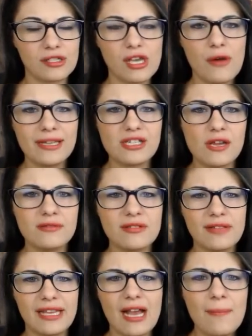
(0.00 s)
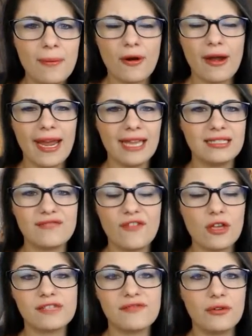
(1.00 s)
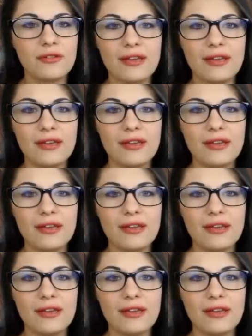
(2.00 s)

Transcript: So in terms of the upgrades, first of all,